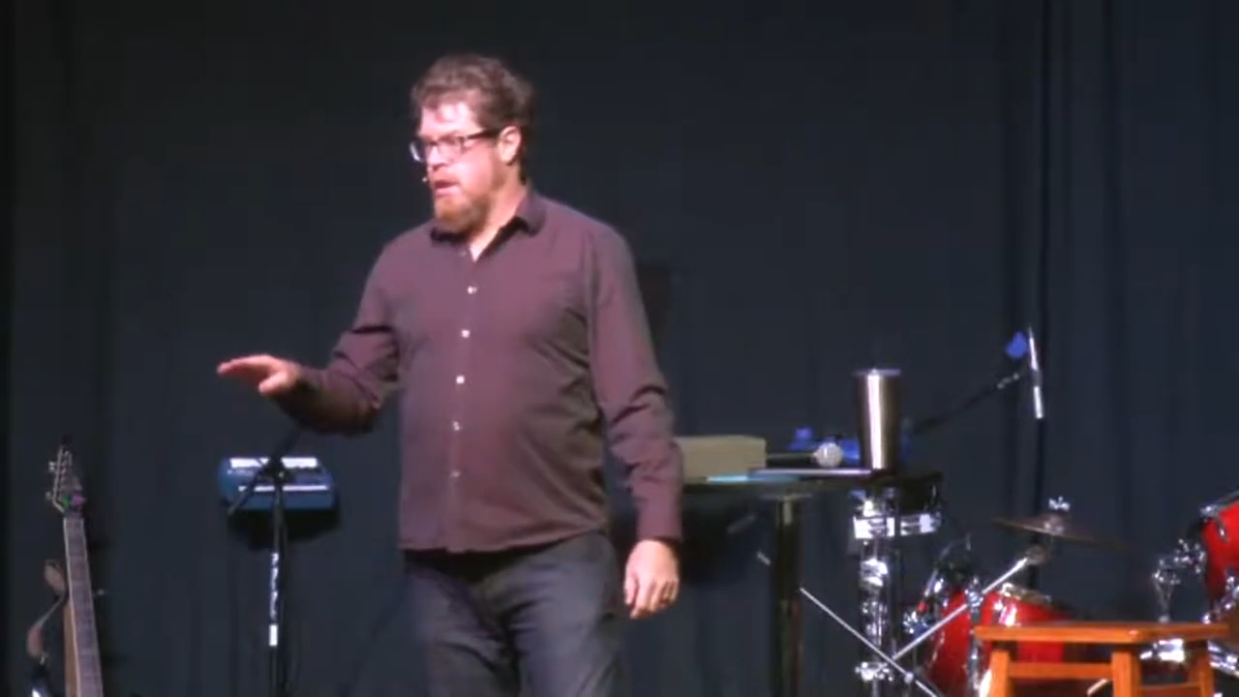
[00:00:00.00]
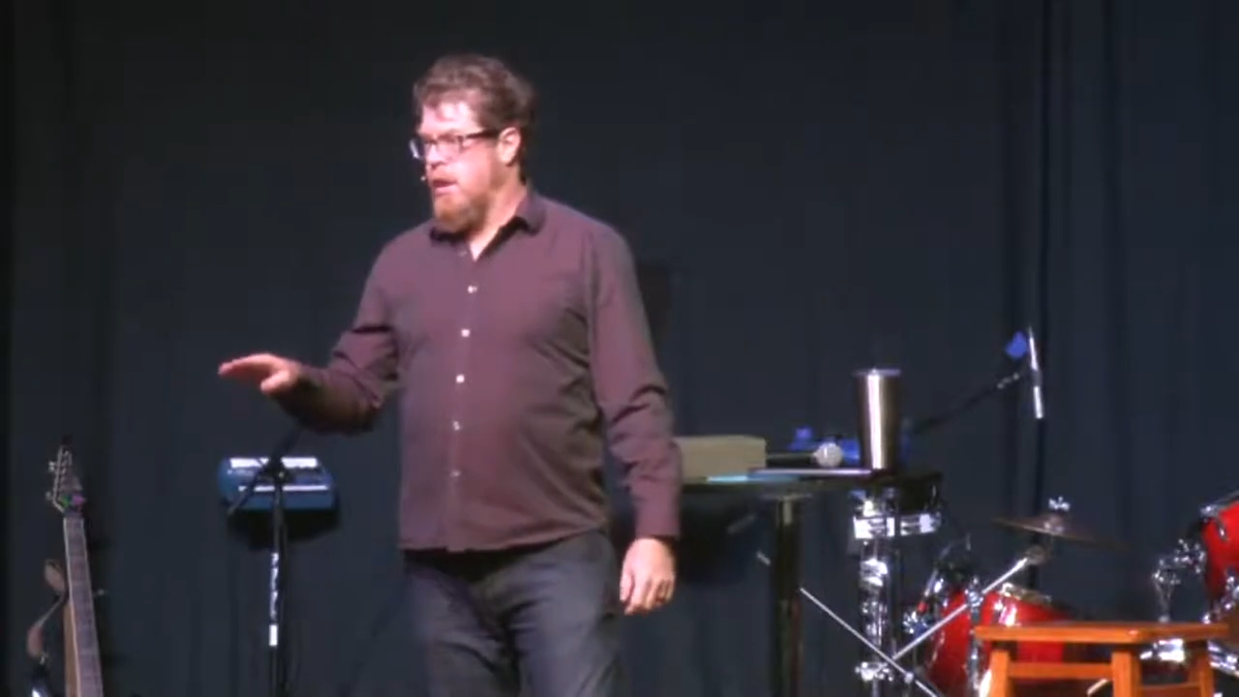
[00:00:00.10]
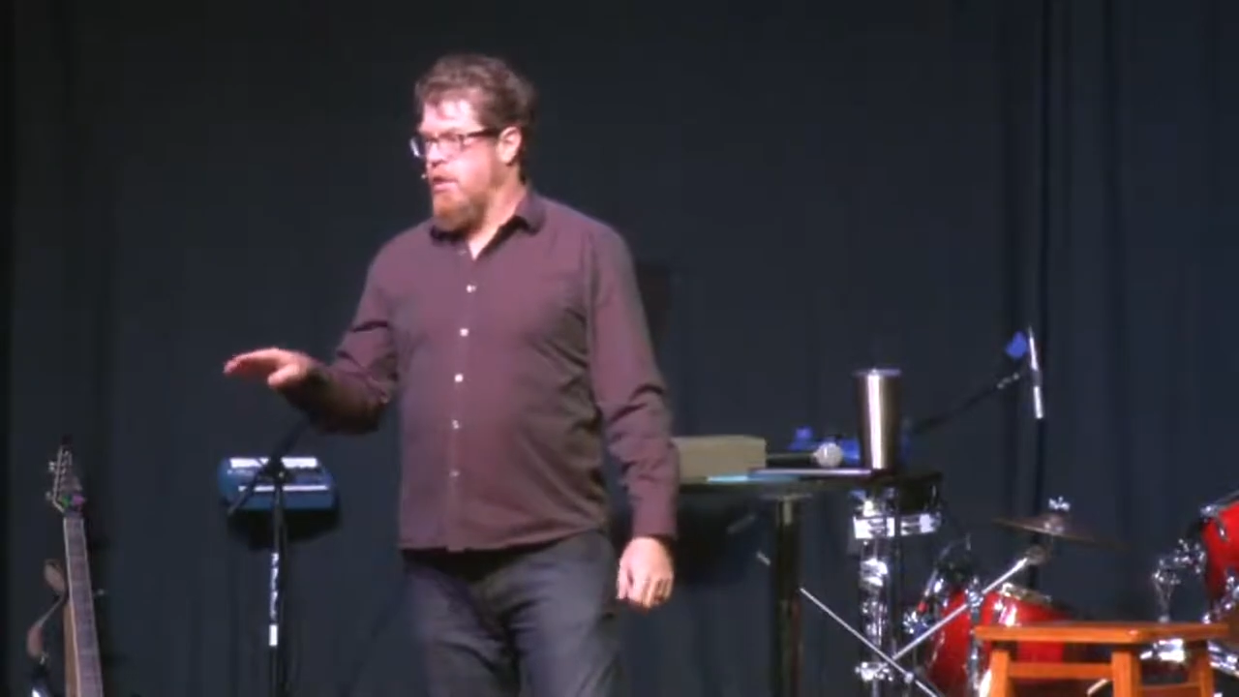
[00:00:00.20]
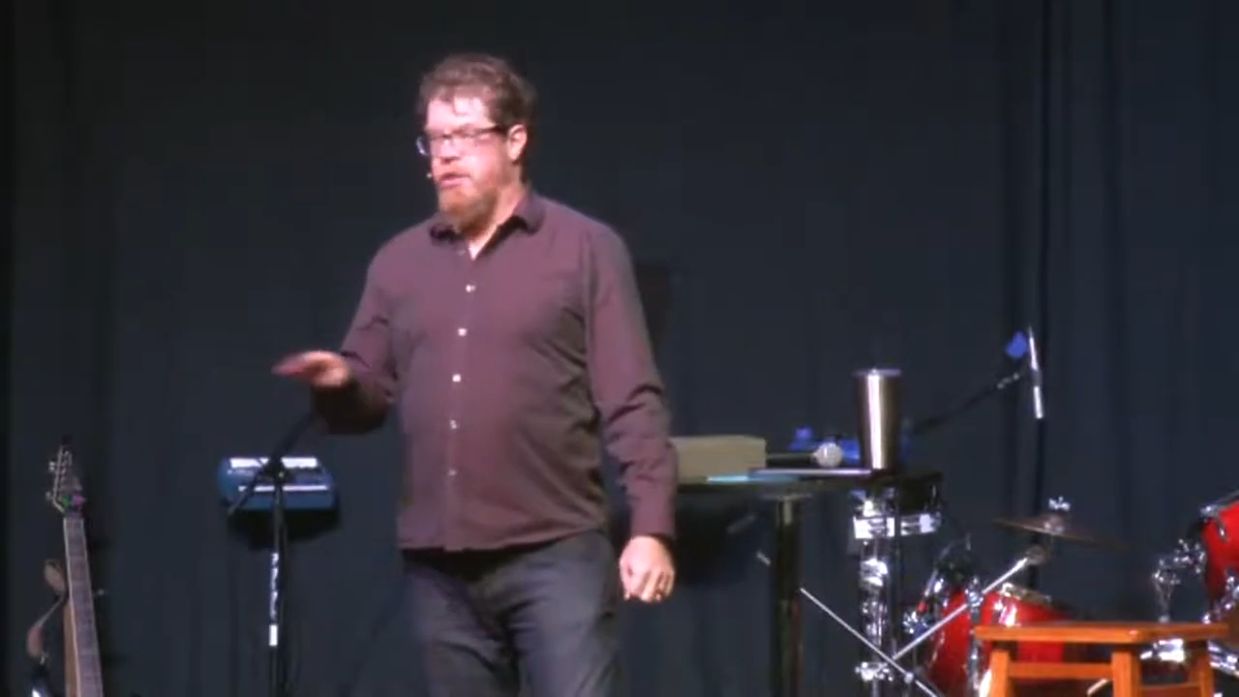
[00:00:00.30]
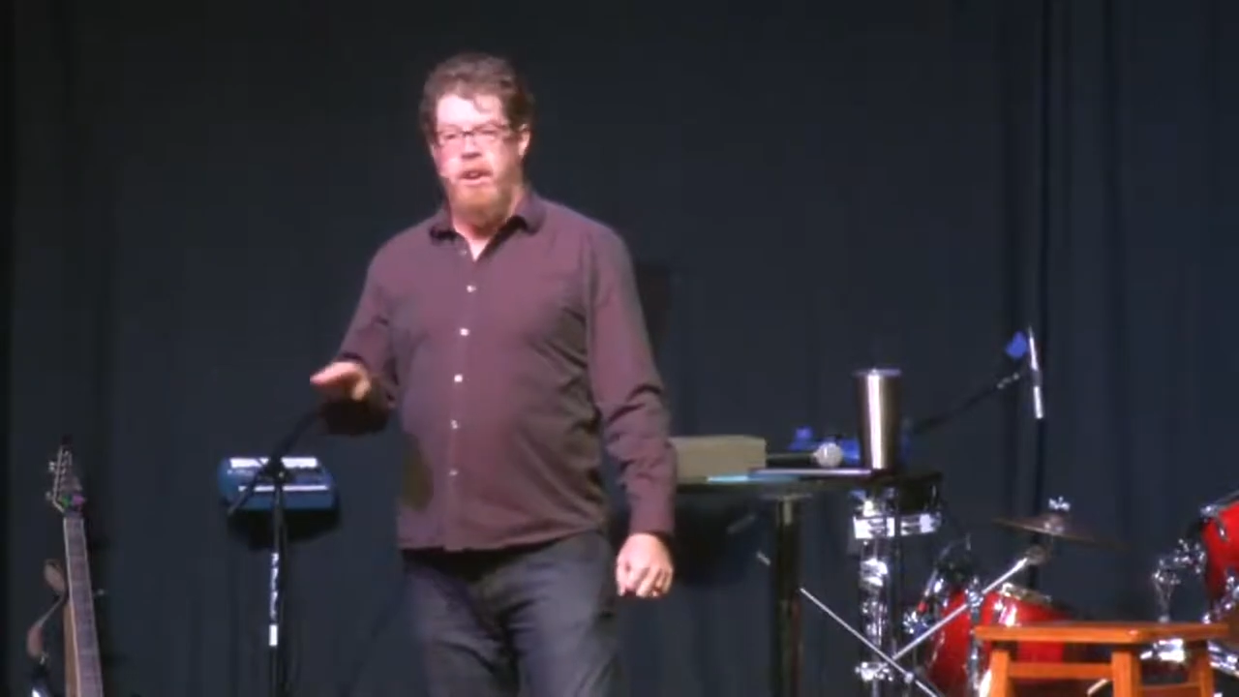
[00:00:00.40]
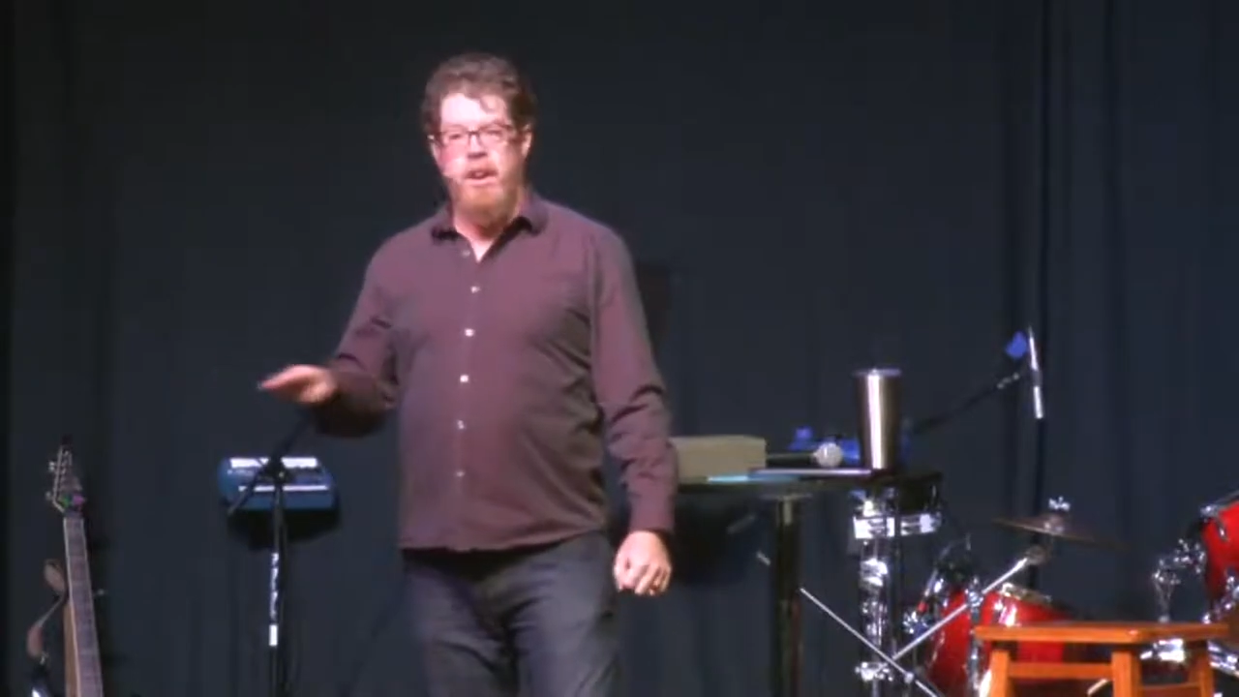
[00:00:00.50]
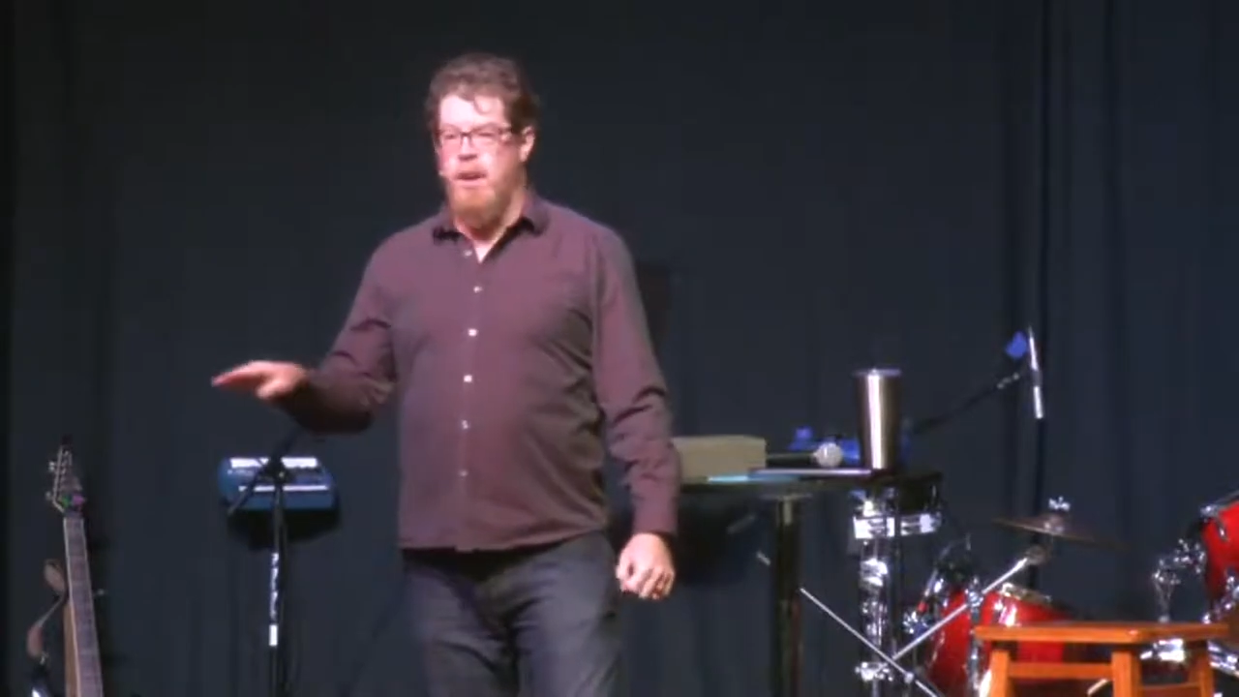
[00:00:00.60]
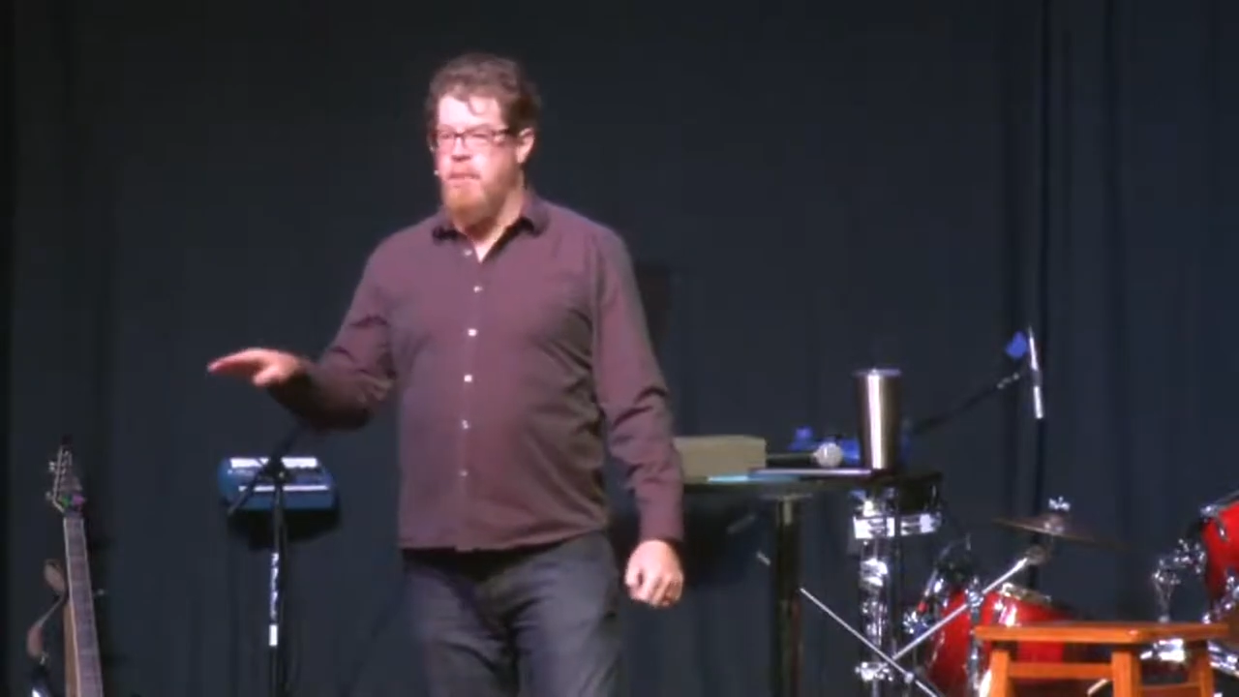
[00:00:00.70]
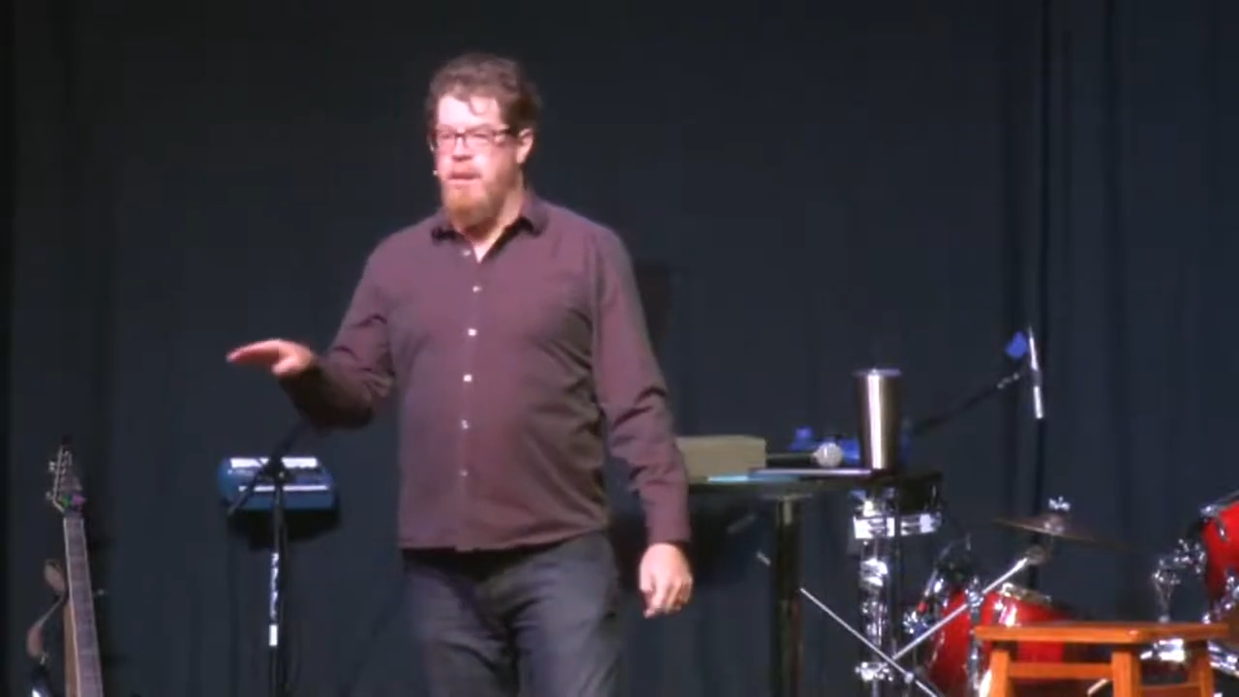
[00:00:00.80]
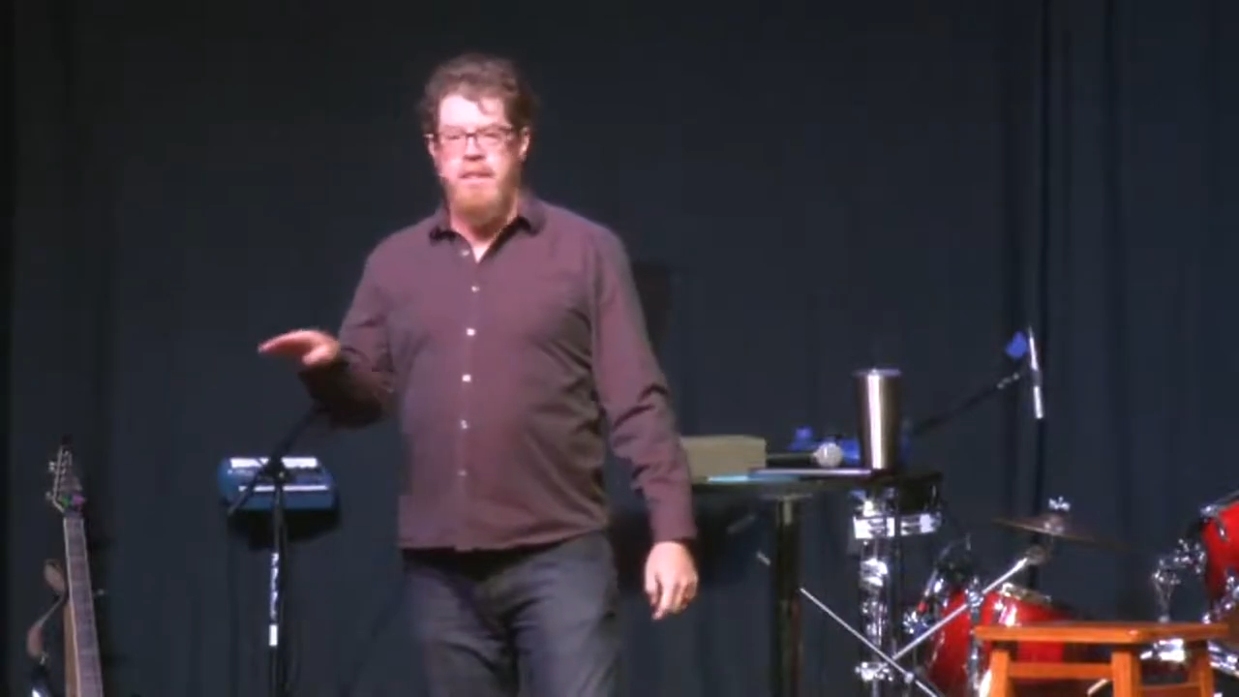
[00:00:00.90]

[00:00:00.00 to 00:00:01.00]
The drug companies